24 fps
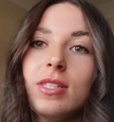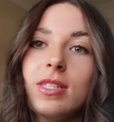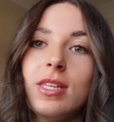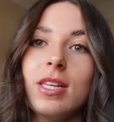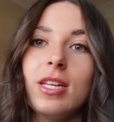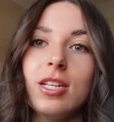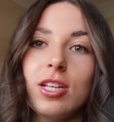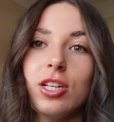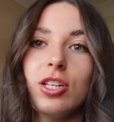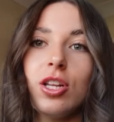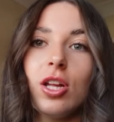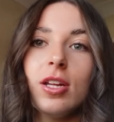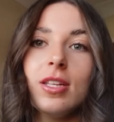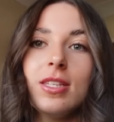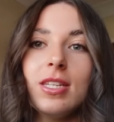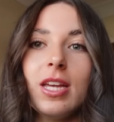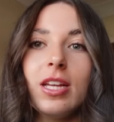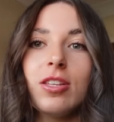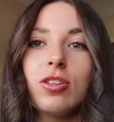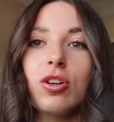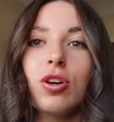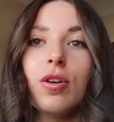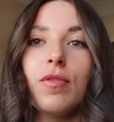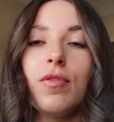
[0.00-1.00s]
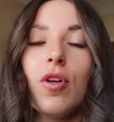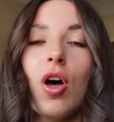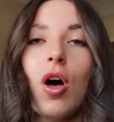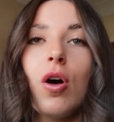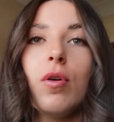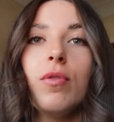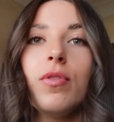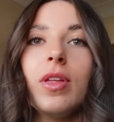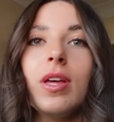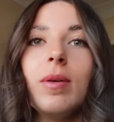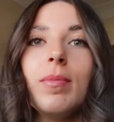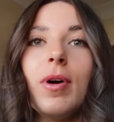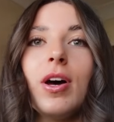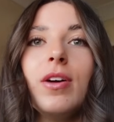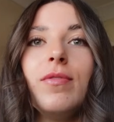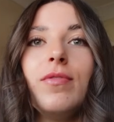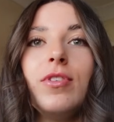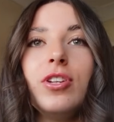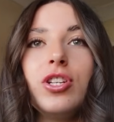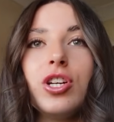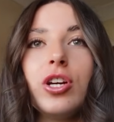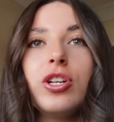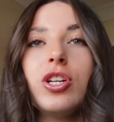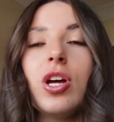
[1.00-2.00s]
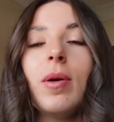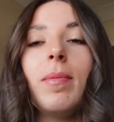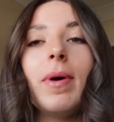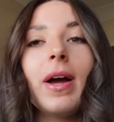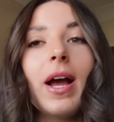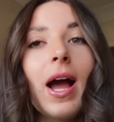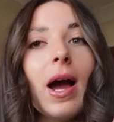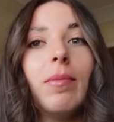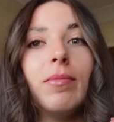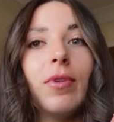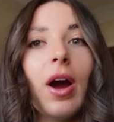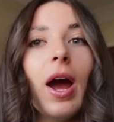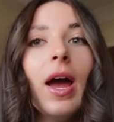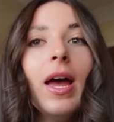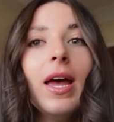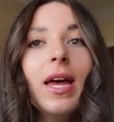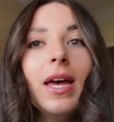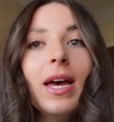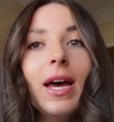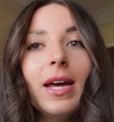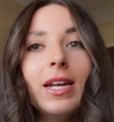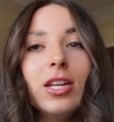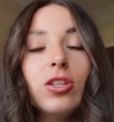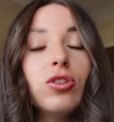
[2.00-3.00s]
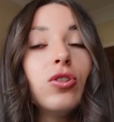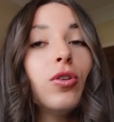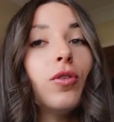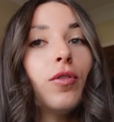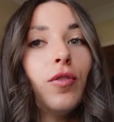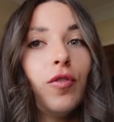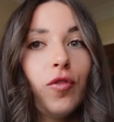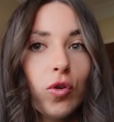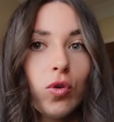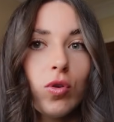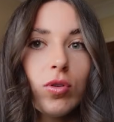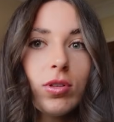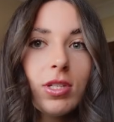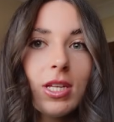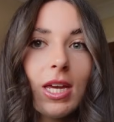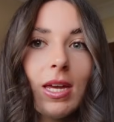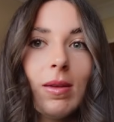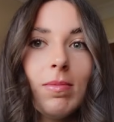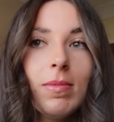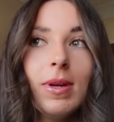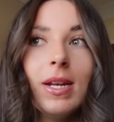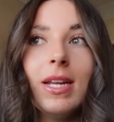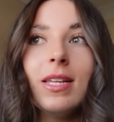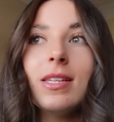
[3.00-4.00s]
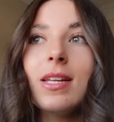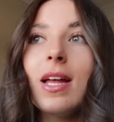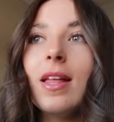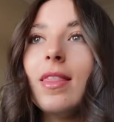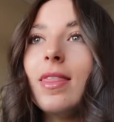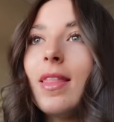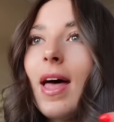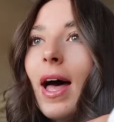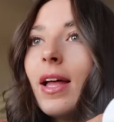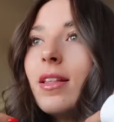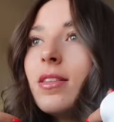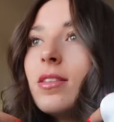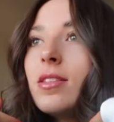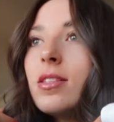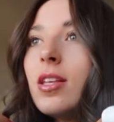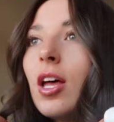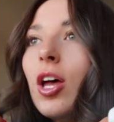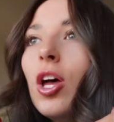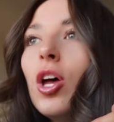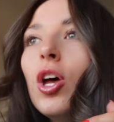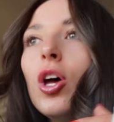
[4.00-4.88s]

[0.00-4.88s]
did a like TikTok of the whole thing, but I videoed it on my camera and it took 14 minutes and that's